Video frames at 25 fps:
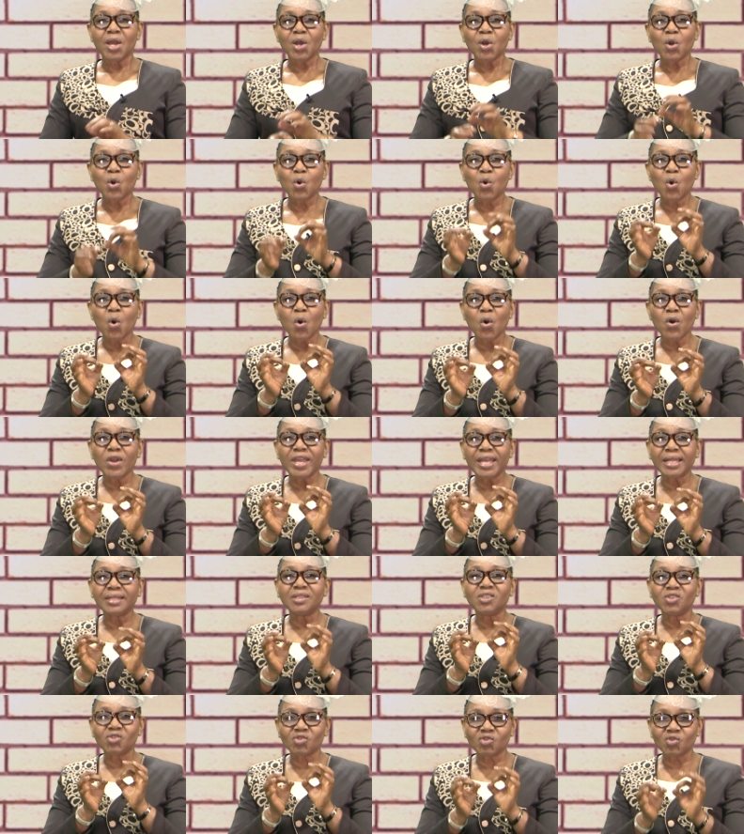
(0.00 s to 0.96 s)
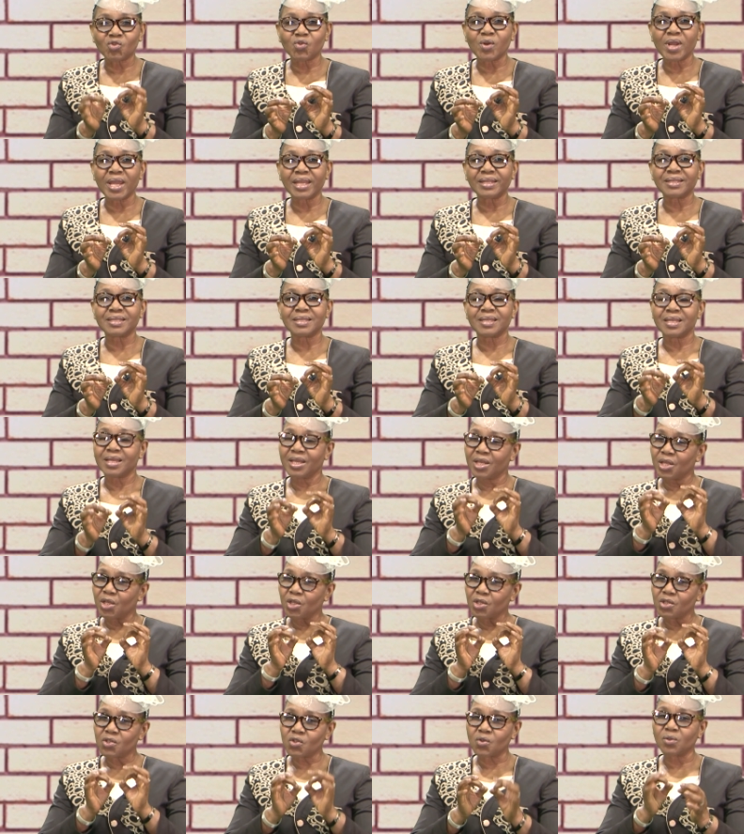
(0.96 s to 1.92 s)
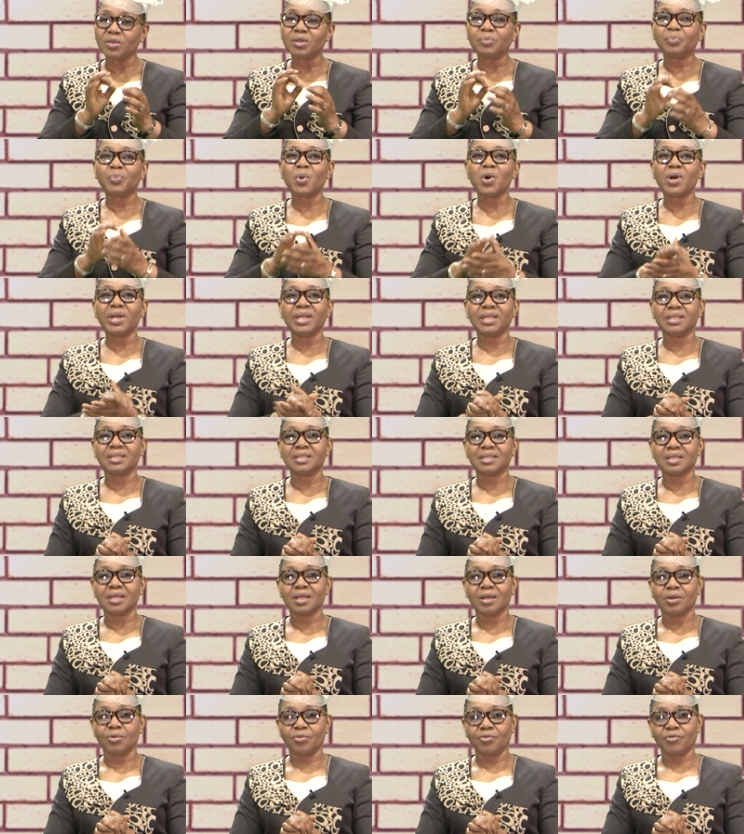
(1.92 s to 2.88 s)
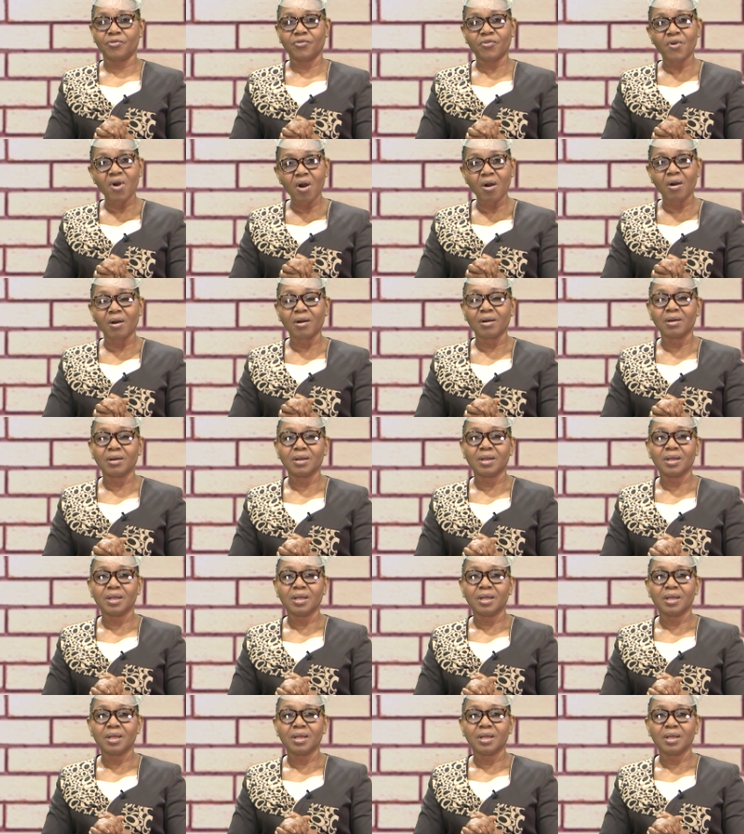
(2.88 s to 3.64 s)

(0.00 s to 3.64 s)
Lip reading: Going straight to the point. 4.